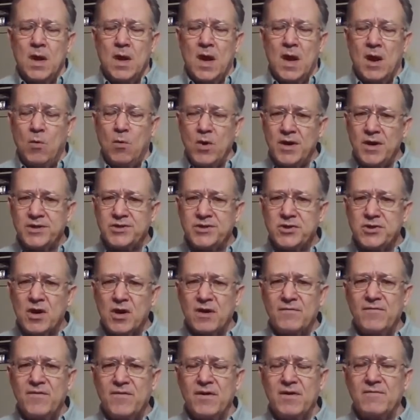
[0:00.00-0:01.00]
I want to
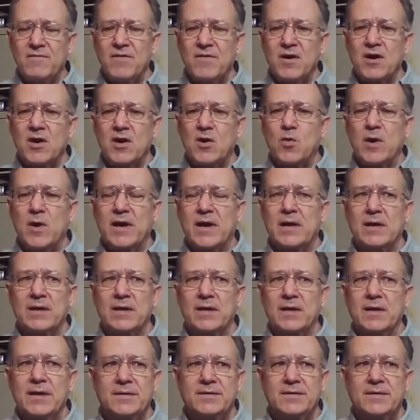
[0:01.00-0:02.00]
talk very, very
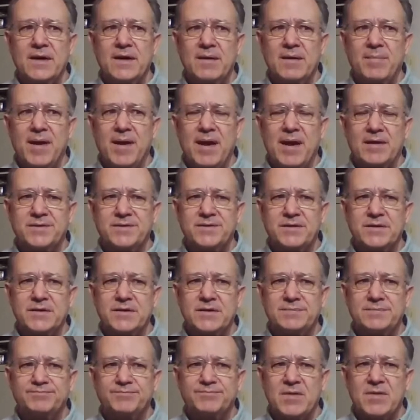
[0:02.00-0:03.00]
quickly about
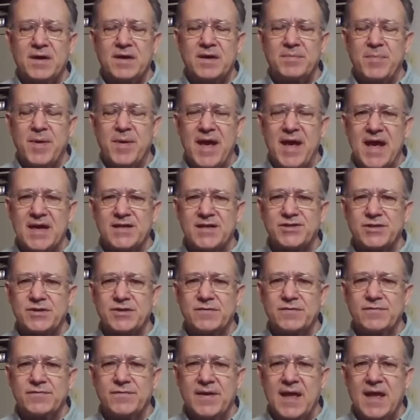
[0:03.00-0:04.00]

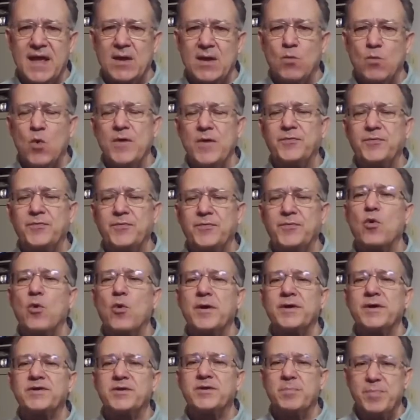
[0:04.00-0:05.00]
Onpassive and what they're
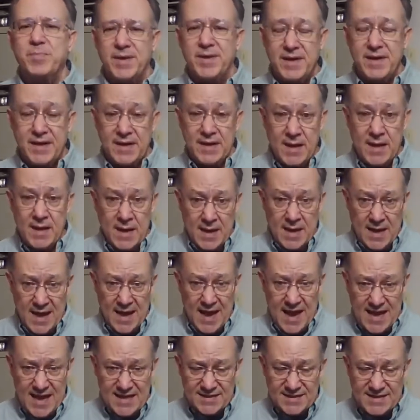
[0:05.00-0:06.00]
going to be
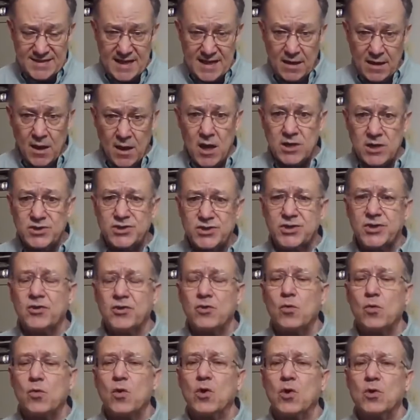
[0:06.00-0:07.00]
as they launch to
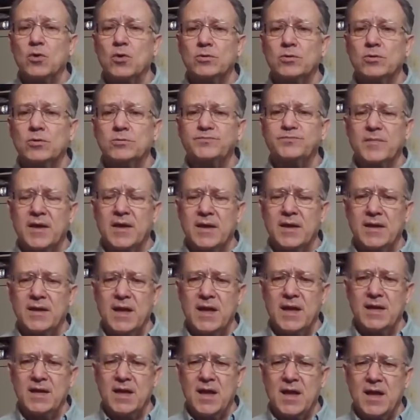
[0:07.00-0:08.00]
the world.
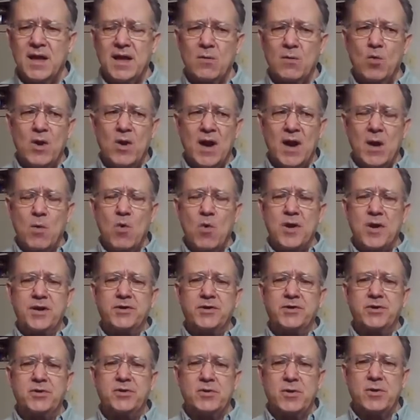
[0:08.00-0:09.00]
And what I want
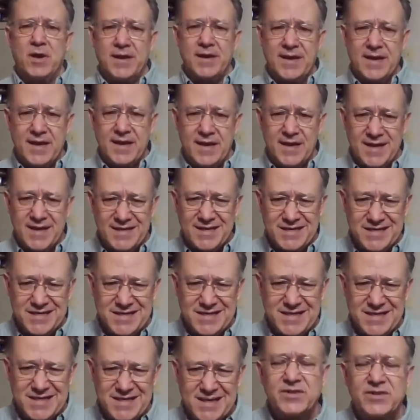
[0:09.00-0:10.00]
to do, again, is
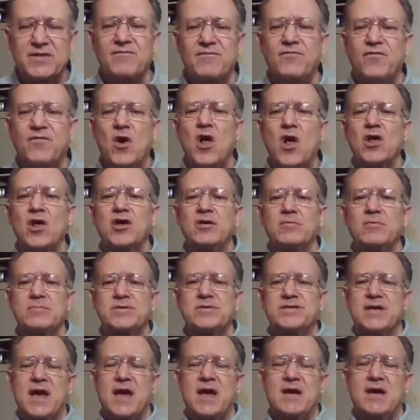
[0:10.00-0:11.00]
stick with the volume
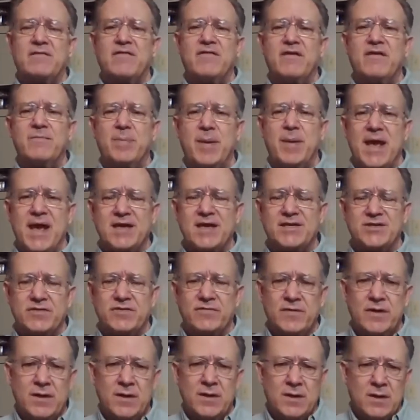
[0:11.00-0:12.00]
side of
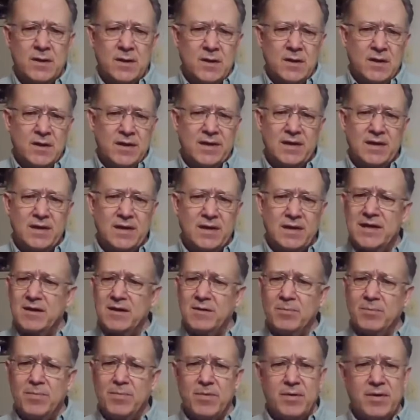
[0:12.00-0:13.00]
Onpassive. It'll
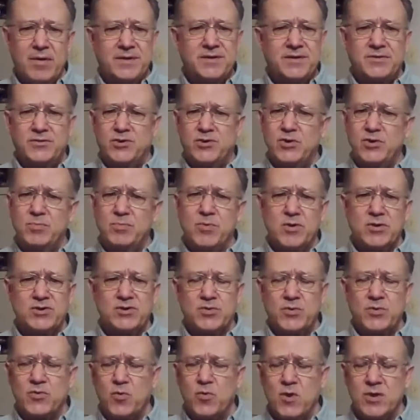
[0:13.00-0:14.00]
kill two
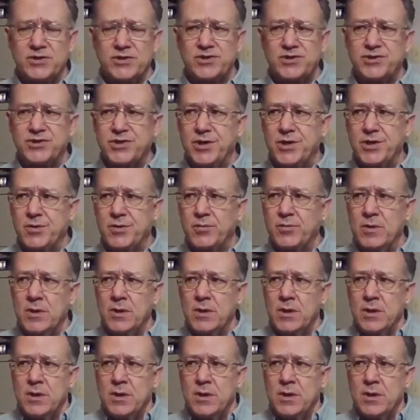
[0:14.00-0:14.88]
birds with one stone.